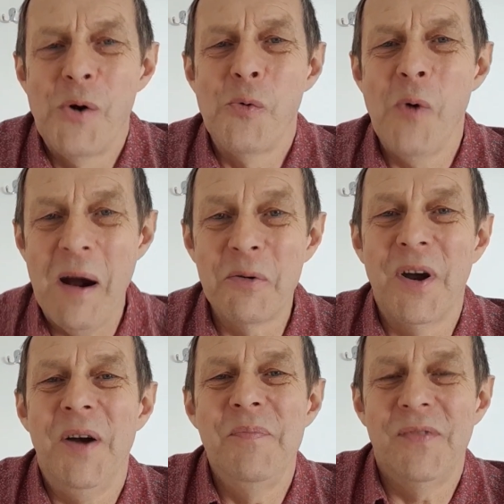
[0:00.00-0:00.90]

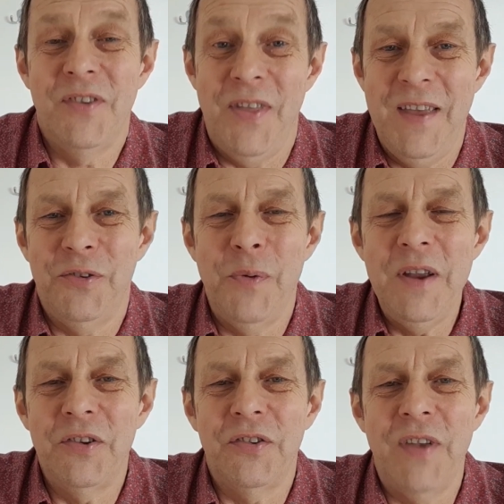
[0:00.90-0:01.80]
Welcome to this
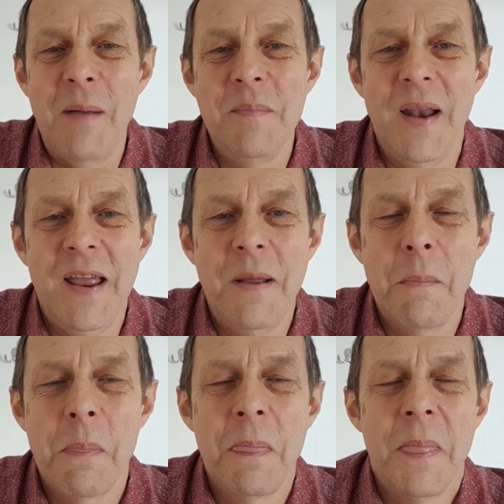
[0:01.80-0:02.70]
week's assembly.
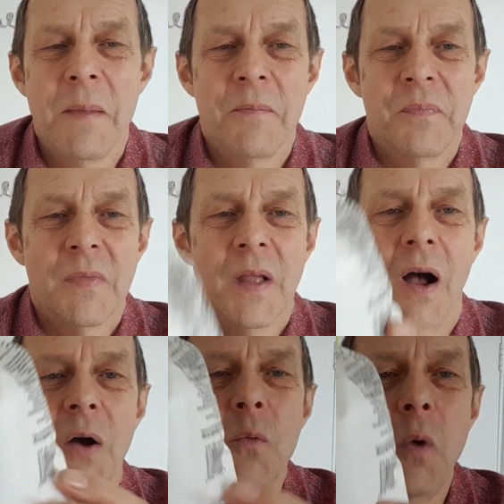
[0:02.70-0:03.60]

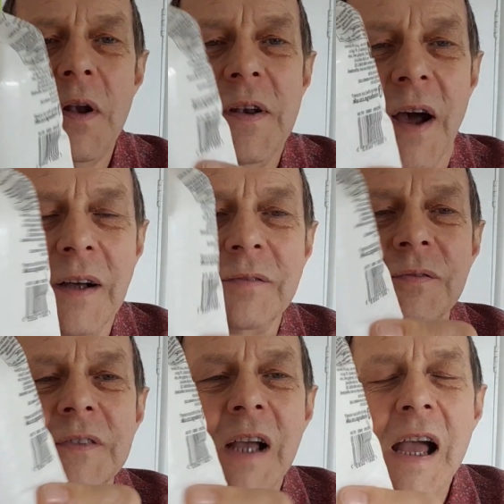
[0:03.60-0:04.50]
I wonder
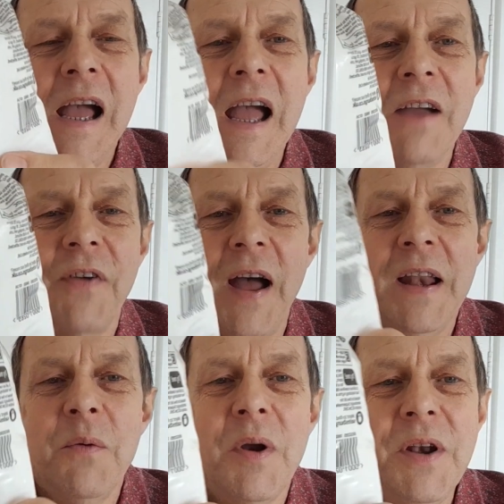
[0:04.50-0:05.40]
if
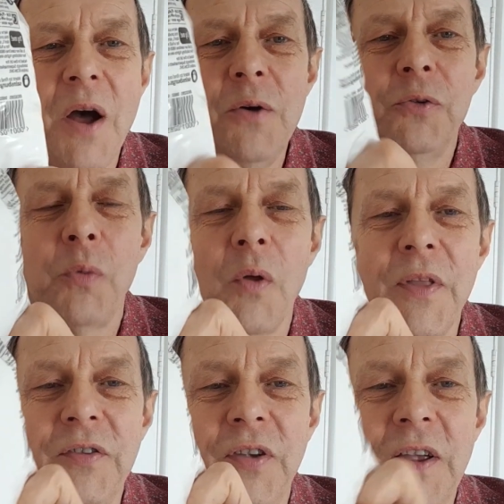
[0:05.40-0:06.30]
anyone knows what
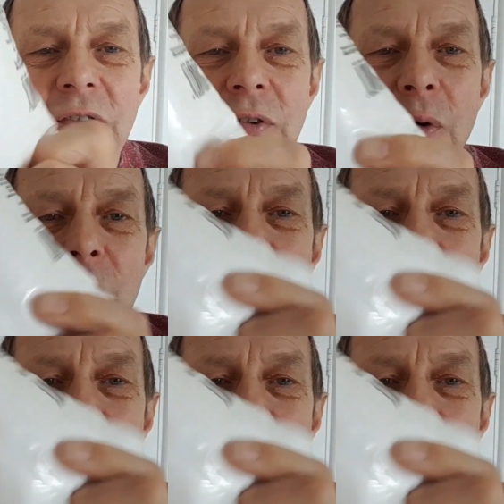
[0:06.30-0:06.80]
this is, or